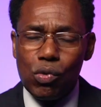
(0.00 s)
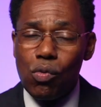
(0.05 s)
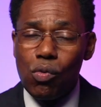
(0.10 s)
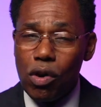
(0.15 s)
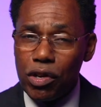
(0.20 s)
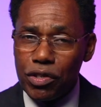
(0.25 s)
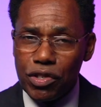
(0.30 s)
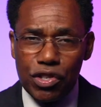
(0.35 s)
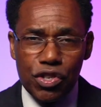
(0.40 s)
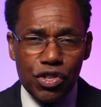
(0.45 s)

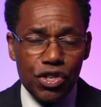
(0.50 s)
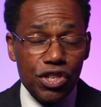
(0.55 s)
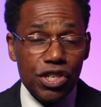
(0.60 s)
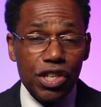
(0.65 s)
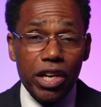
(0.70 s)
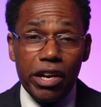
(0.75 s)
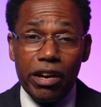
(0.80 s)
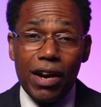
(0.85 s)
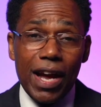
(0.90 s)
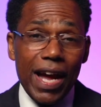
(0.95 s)
want to
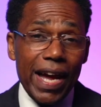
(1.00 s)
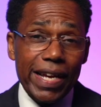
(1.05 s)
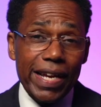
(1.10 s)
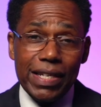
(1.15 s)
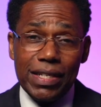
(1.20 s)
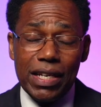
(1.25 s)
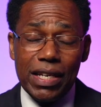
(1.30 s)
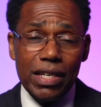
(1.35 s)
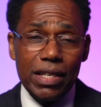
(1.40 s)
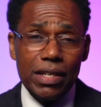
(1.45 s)
share
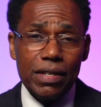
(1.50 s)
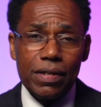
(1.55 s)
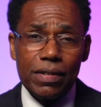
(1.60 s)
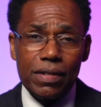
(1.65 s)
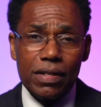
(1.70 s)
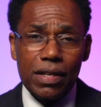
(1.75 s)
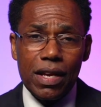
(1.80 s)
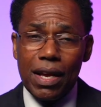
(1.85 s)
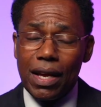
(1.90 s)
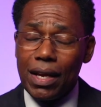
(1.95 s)

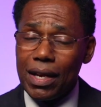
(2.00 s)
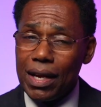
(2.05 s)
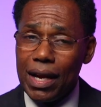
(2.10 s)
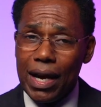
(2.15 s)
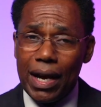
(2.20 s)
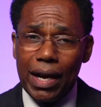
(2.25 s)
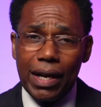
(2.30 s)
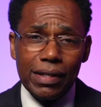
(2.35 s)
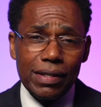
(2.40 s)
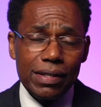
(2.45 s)
ideas,
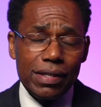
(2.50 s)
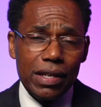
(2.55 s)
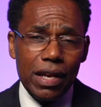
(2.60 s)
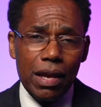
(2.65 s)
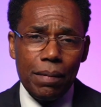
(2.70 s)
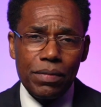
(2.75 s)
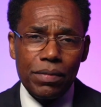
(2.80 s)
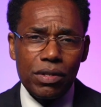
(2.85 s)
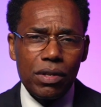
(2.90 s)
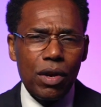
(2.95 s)

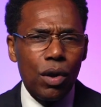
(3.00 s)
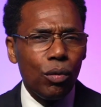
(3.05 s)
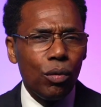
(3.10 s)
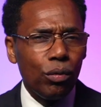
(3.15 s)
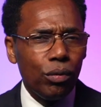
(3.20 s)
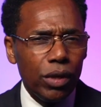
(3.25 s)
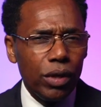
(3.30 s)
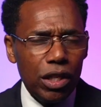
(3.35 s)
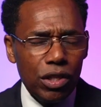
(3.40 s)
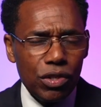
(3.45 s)
concepts,
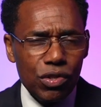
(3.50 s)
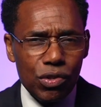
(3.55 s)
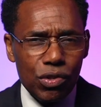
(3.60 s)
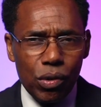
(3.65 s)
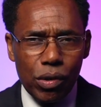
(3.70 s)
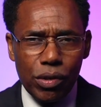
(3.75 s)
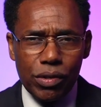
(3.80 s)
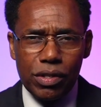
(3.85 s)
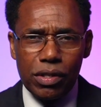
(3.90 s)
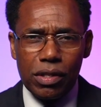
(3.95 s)

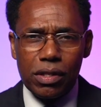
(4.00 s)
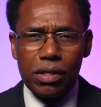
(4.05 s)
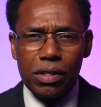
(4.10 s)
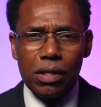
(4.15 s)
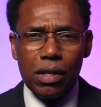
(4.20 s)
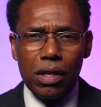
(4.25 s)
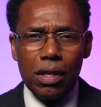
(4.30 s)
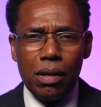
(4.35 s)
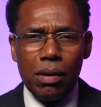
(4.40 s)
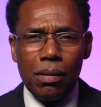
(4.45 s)
resources,
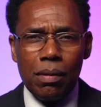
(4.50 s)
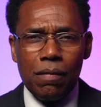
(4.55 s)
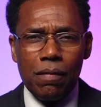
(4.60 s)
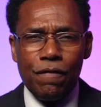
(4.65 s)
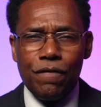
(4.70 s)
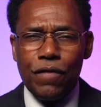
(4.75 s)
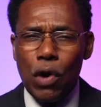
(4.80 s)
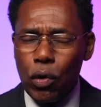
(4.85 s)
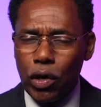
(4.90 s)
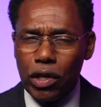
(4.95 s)

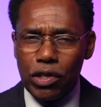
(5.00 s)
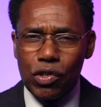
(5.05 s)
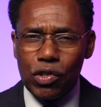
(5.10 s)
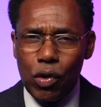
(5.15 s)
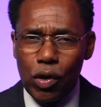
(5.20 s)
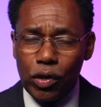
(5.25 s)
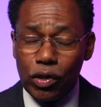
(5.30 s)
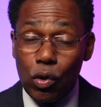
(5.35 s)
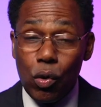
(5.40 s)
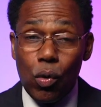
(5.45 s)
focus
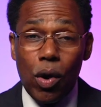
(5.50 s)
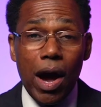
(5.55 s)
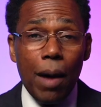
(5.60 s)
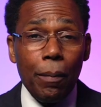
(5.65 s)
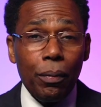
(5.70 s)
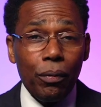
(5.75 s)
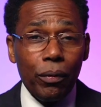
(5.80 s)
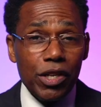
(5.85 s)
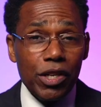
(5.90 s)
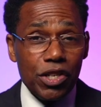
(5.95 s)
on
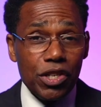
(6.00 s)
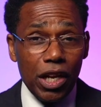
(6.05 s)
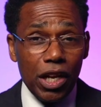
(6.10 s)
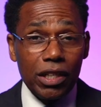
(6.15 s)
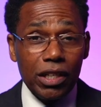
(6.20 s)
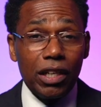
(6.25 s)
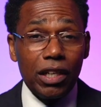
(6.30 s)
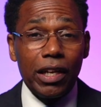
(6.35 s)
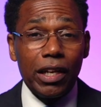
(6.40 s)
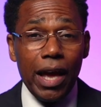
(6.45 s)
cooperation
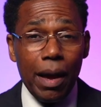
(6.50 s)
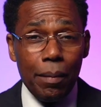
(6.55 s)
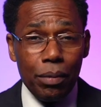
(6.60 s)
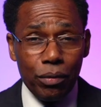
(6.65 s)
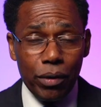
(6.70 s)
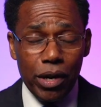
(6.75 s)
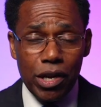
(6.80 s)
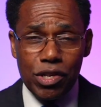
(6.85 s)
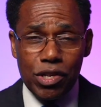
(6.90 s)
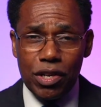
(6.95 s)
and
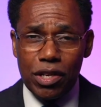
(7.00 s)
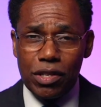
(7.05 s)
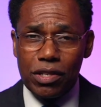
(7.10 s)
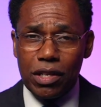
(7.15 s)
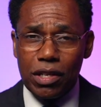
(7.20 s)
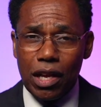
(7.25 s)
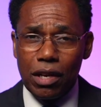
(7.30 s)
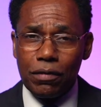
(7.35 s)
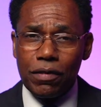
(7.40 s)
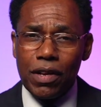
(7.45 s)
collaboration
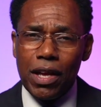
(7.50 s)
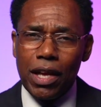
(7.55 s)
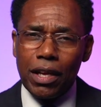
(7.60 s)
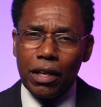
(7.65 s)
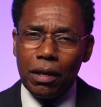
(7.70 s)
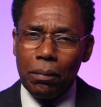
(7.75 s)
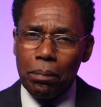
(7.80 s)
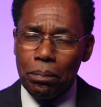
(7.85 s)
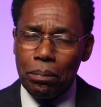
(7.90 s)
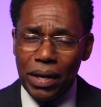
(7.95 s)
instead of
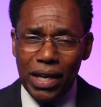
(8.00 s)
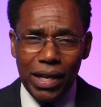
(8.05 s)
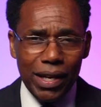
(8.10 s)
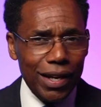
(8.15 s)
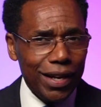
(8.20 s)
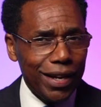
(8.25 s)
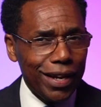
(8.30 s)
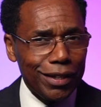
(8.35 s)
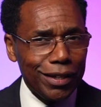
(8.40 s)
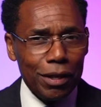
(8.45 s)

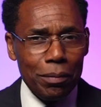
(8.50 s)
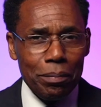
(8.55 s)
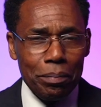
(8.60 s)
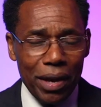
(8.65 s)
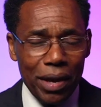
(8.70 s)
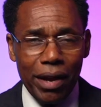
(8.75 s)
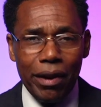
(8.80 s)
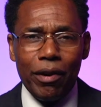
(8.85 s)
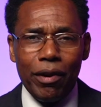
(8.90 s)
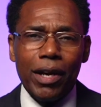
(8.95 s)
competing and
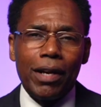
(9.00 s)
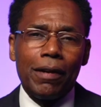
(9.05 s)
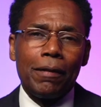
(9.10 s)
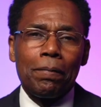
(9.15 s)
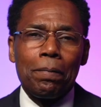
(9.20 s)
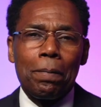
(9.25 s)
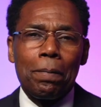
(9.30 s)
comparing.